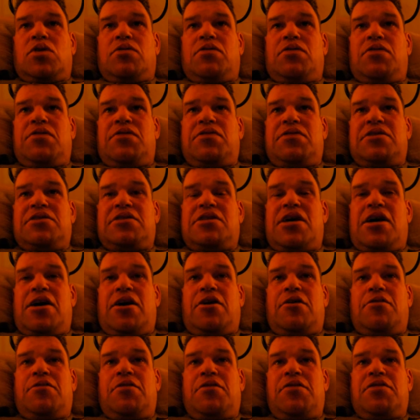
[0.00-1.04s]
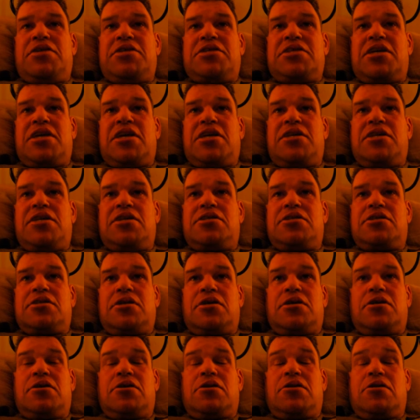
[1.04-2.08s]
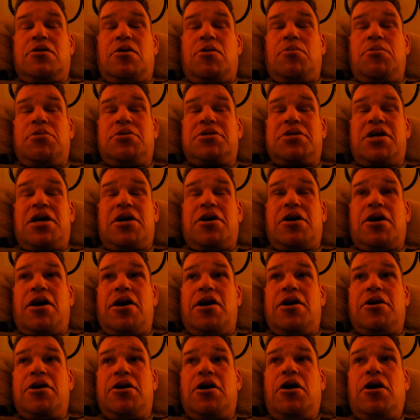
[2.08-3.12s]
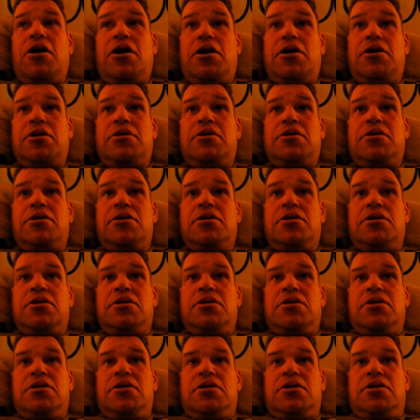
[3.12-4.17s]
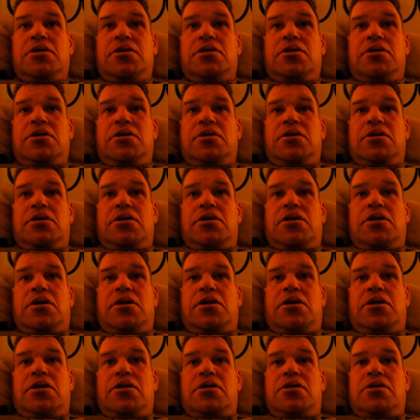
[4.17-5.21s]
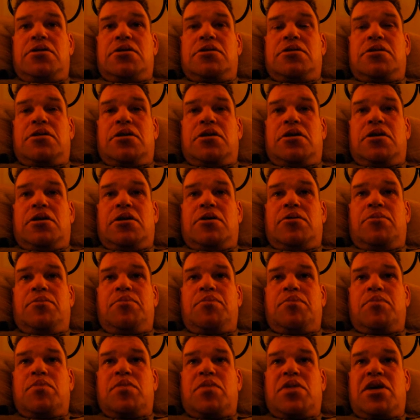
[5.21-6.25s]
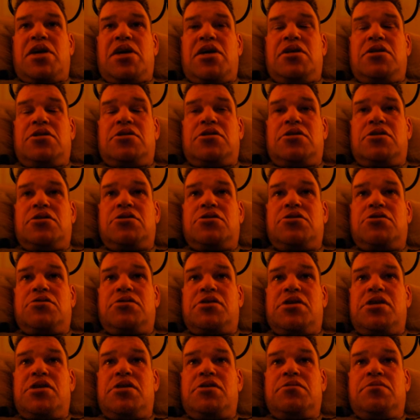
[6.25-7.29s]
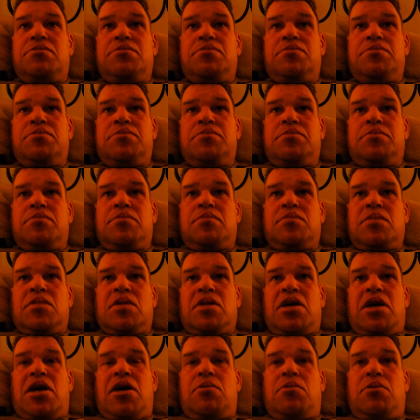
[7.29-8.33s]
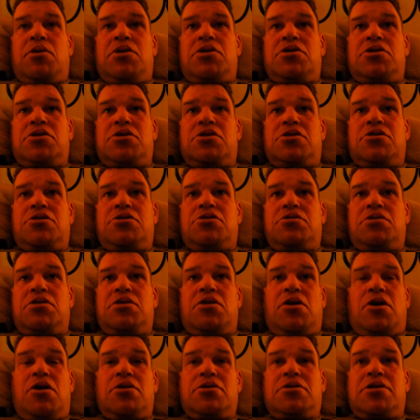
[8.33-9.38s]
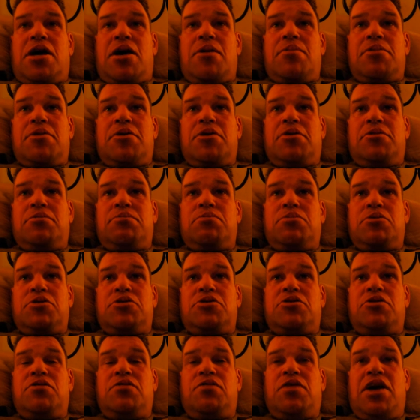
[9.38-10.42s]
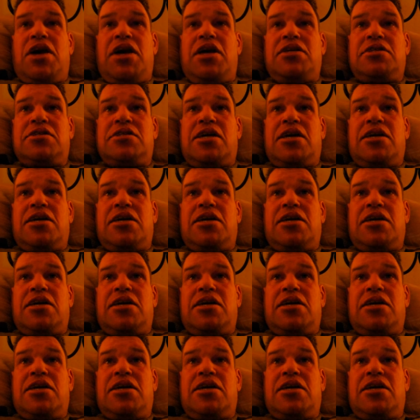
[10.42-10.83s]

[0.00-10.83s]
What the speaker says: His health of his kidneys almost like kind of gone, and he's getting surgery. Had one surgery a long time ago to put two veins.